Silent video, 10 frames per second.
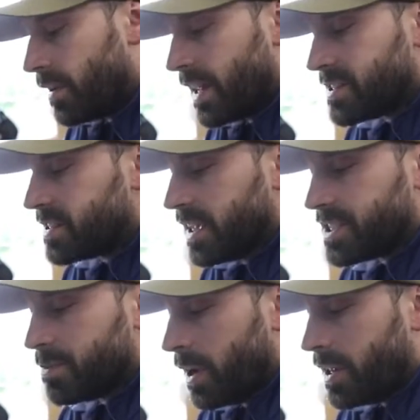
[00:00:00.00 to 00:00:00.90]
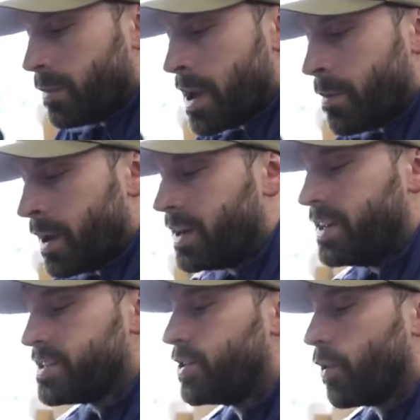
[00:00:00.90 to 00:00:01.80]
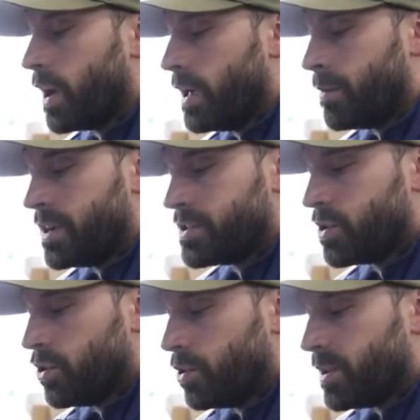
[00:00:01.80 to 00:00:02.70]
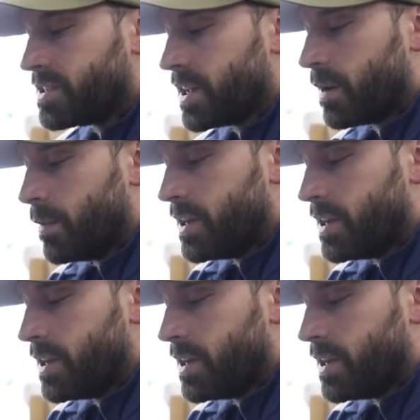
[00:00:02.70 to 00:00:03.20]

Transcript: but that's the thing. It's money, man. Money is great. Money's cool, but it's like